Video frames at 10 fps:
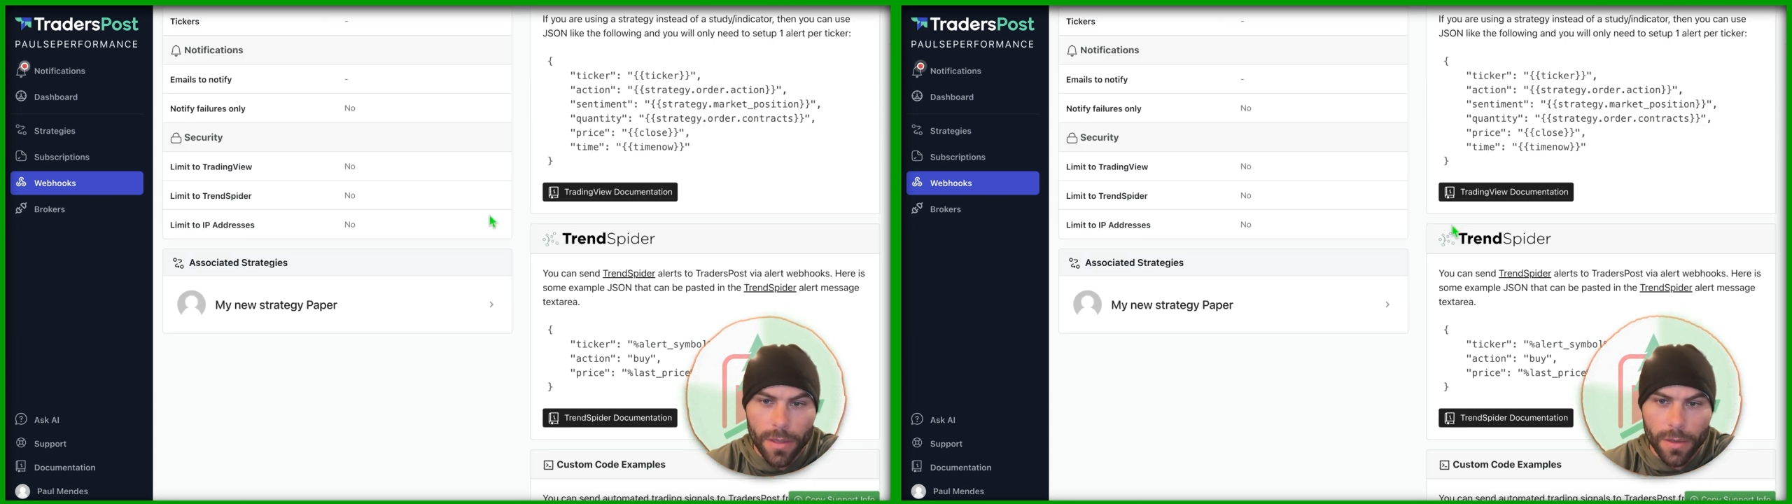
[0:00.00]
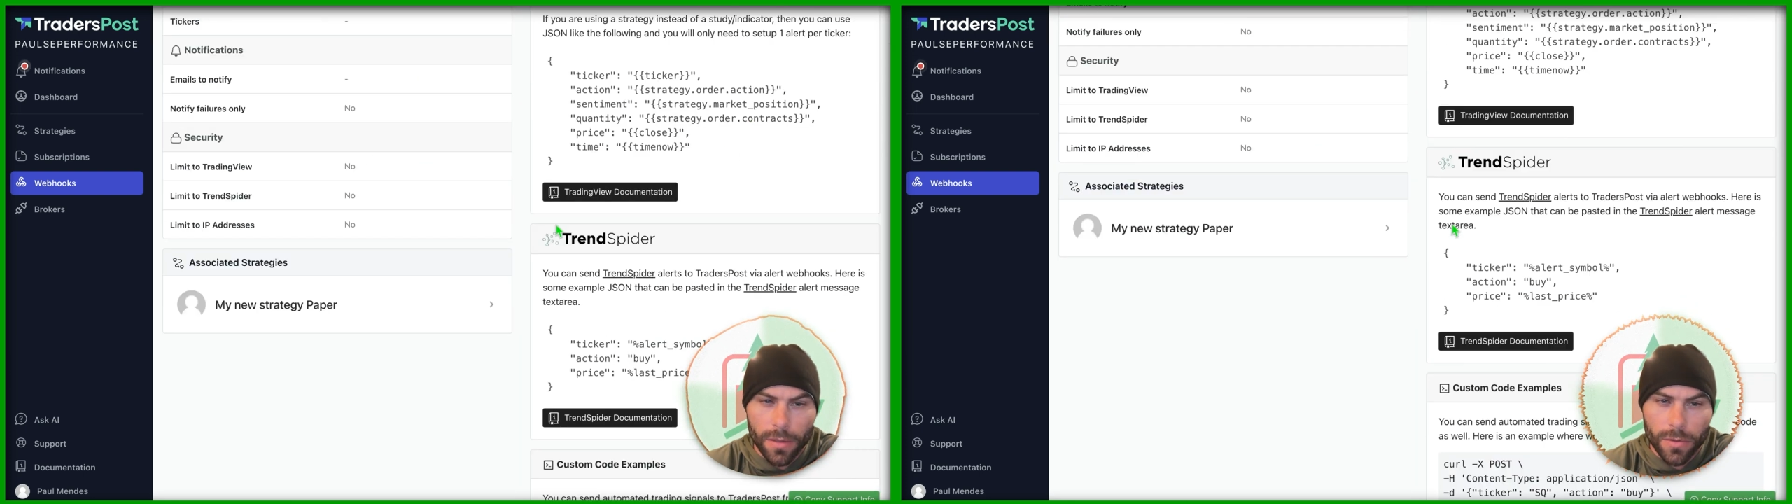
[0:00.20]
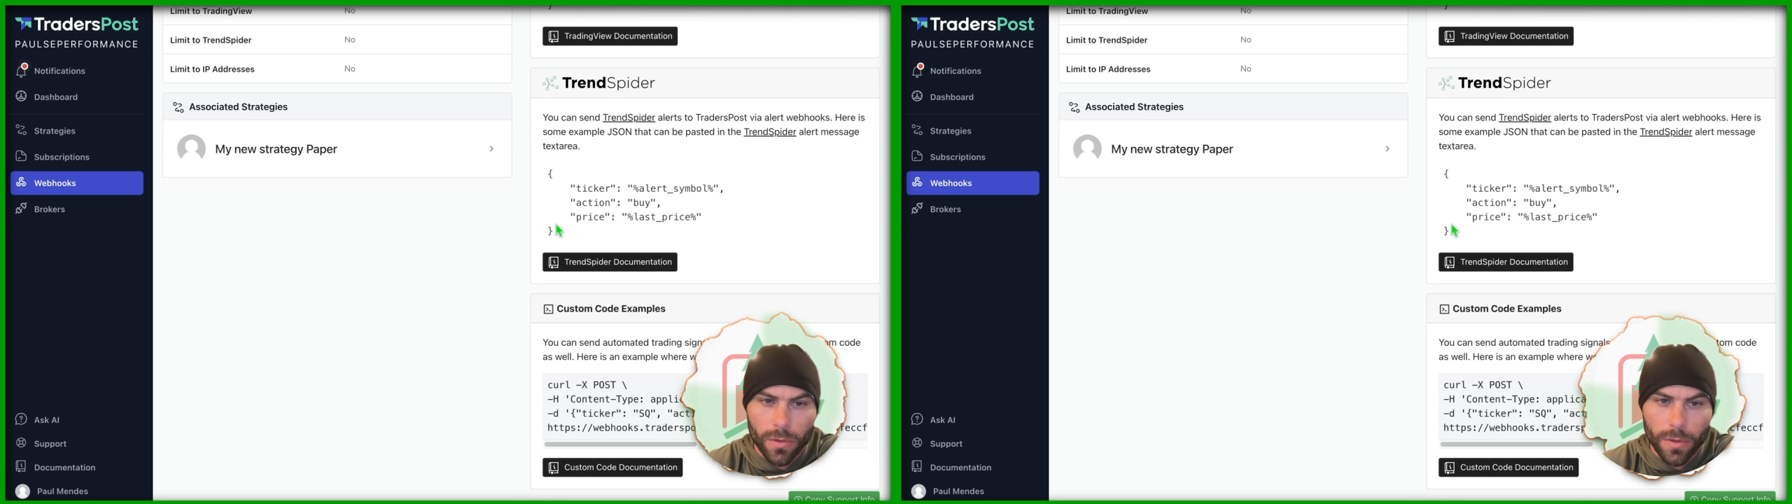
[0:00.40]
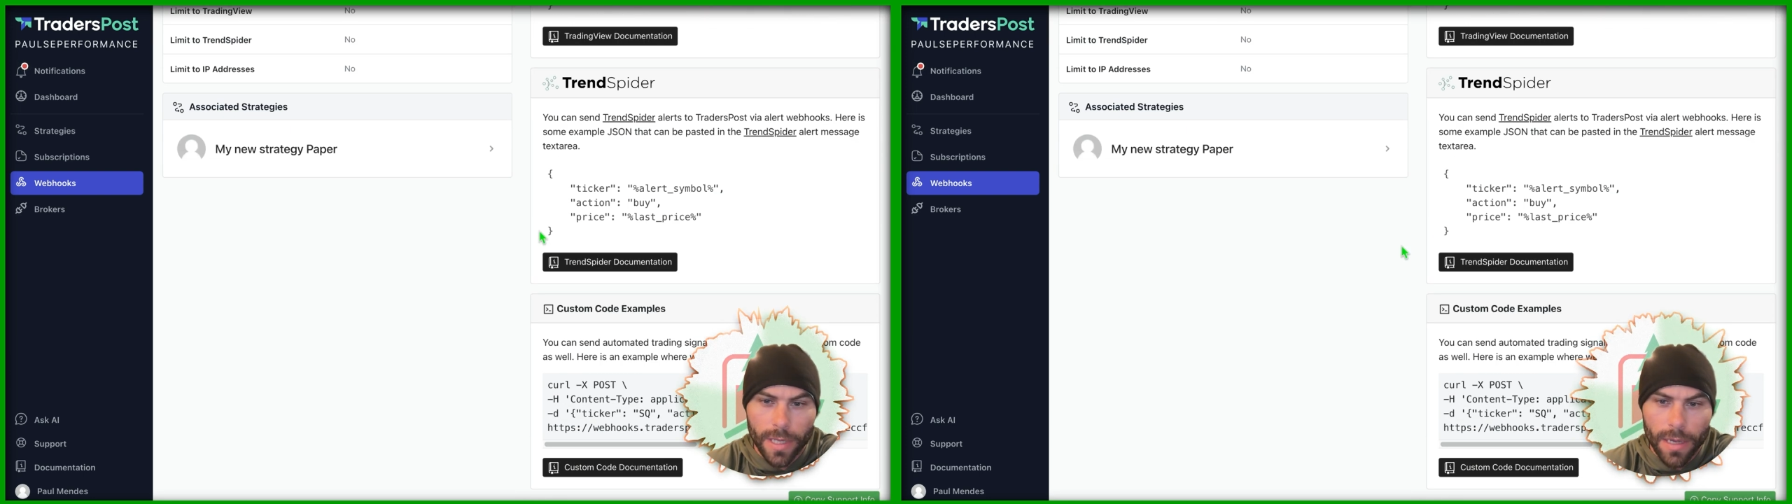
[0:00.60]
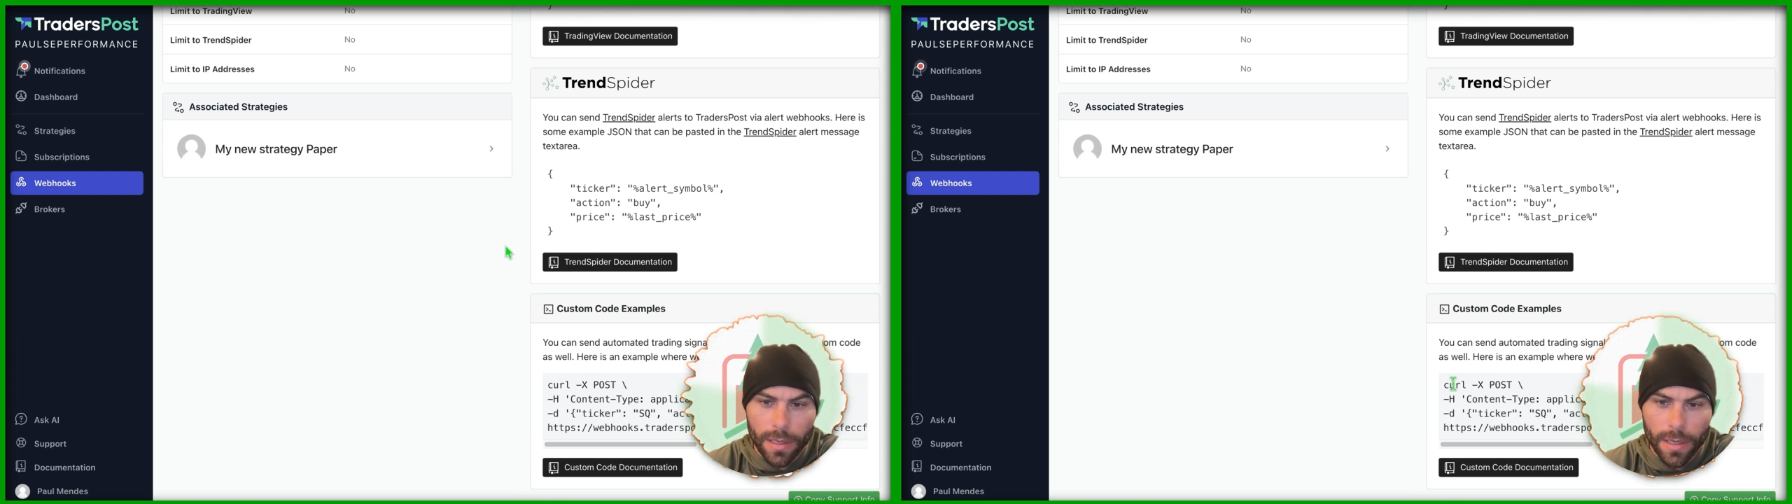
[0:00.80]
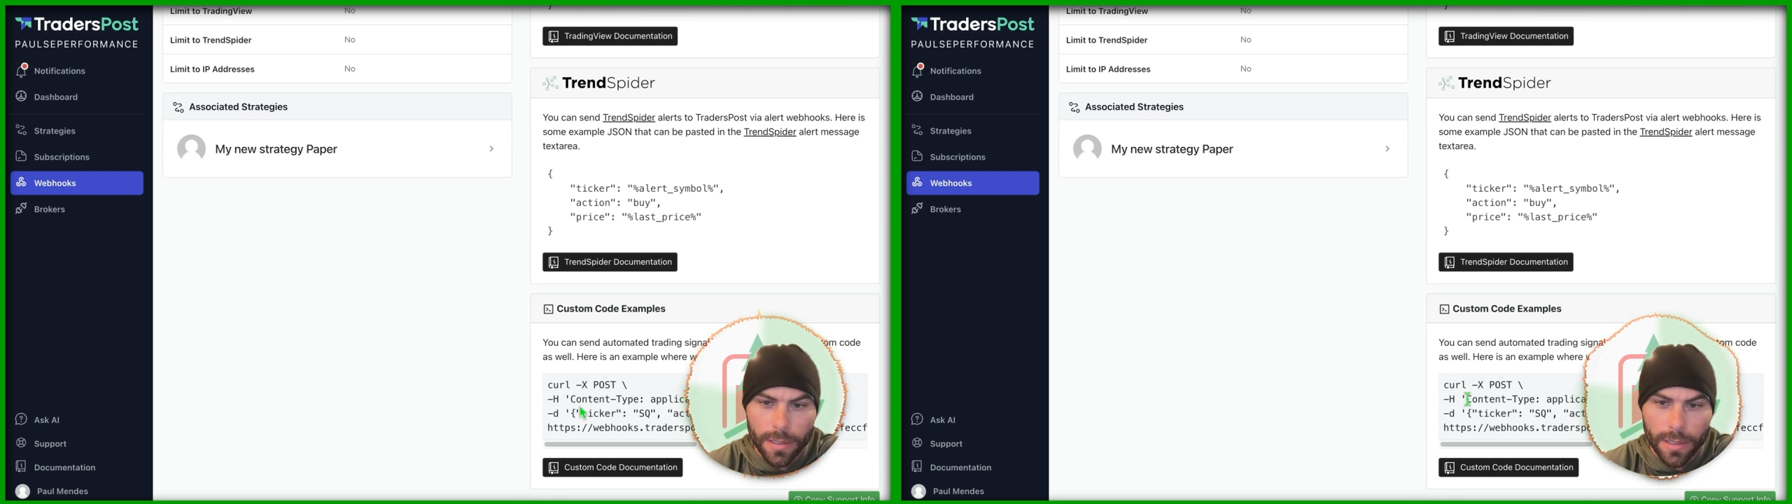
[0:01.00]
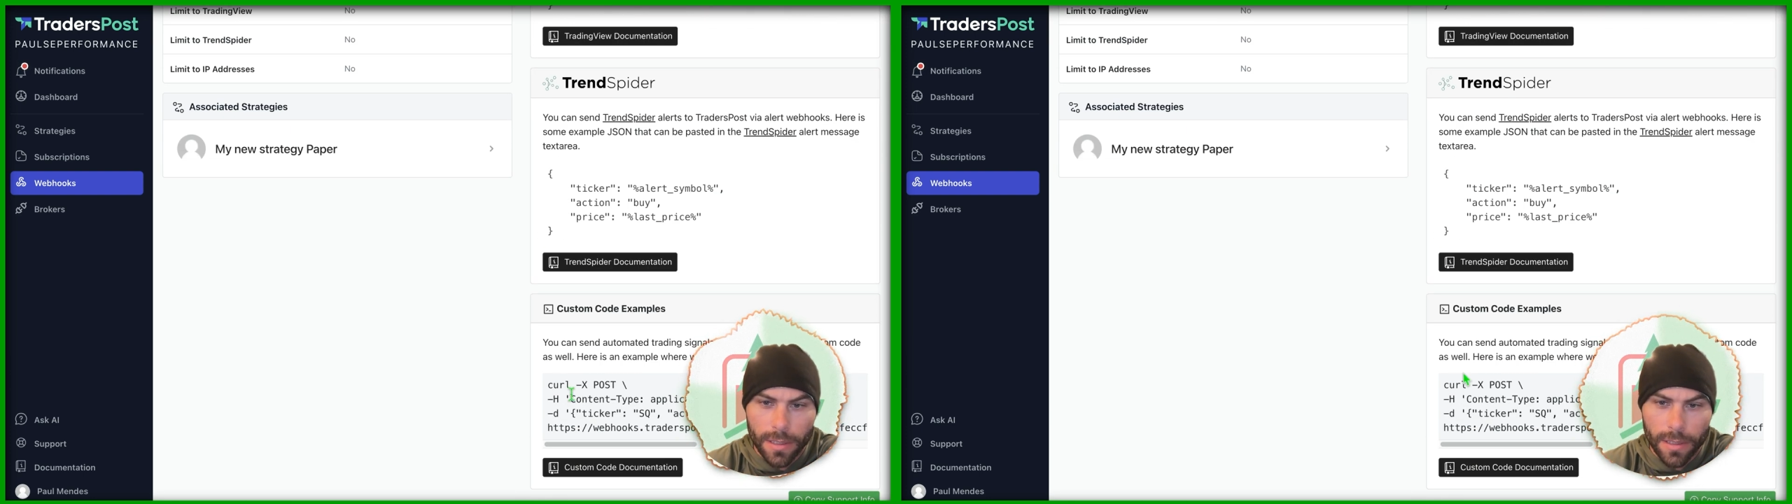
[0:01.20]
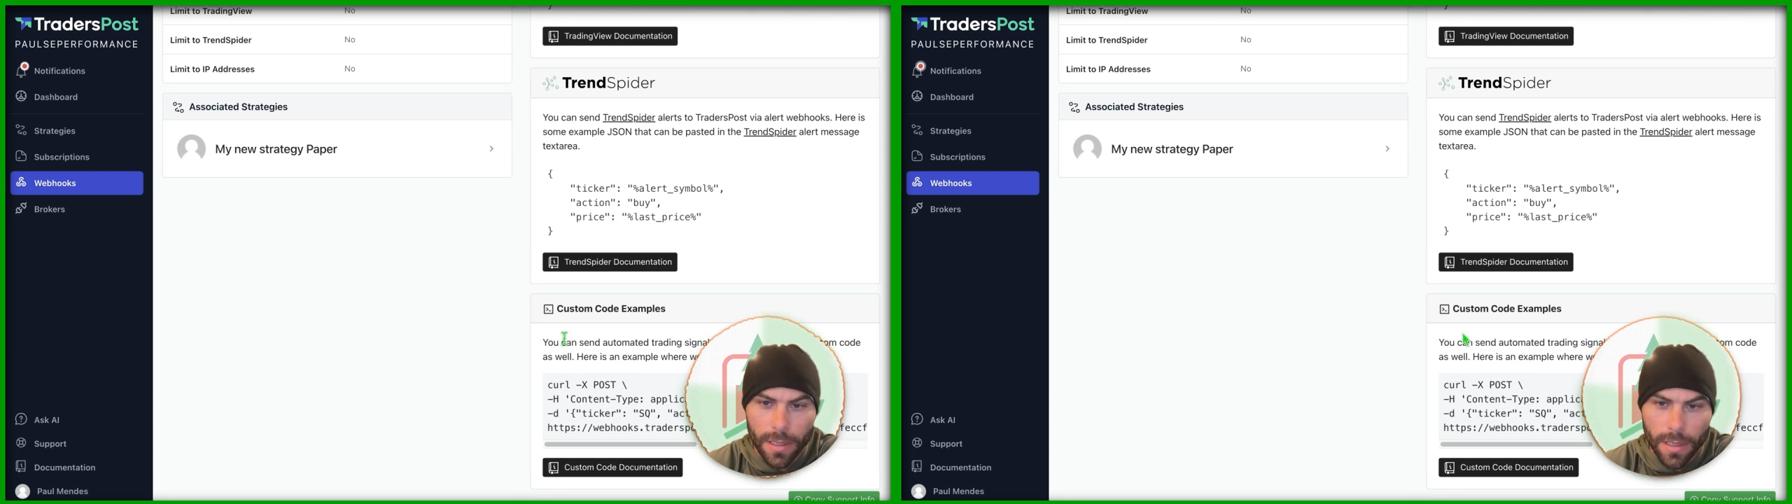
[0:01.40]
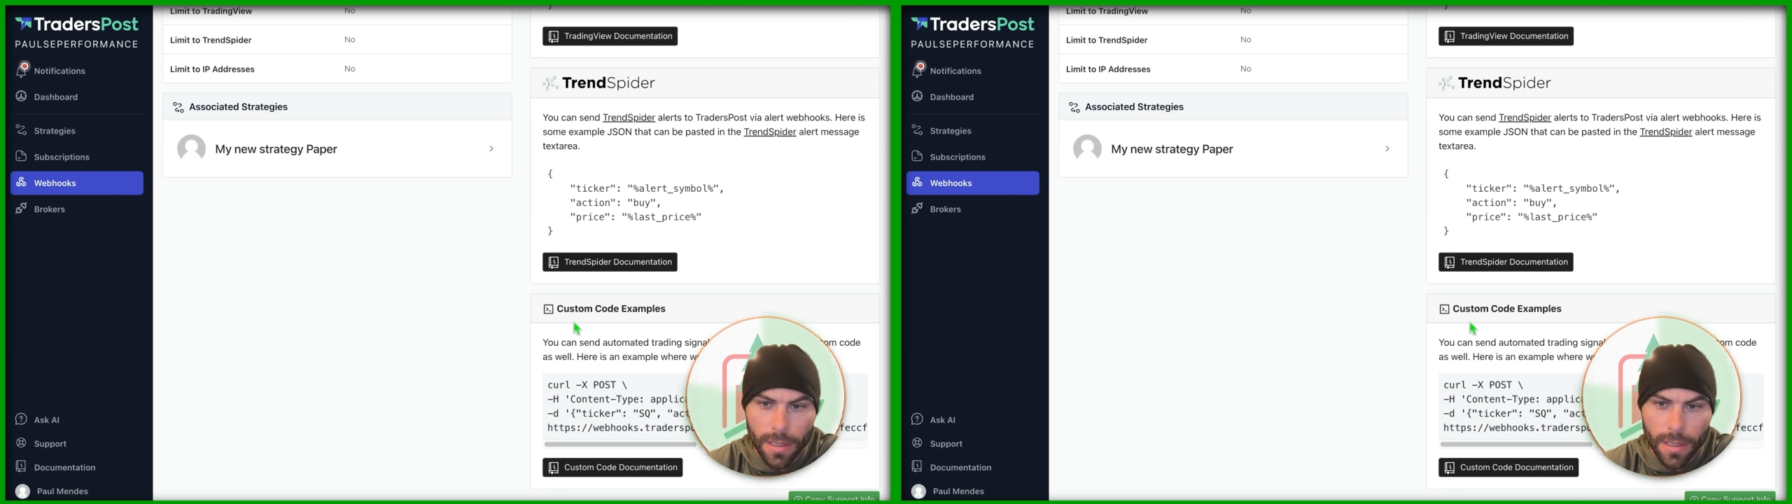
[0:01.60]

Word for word: you can scroll down and see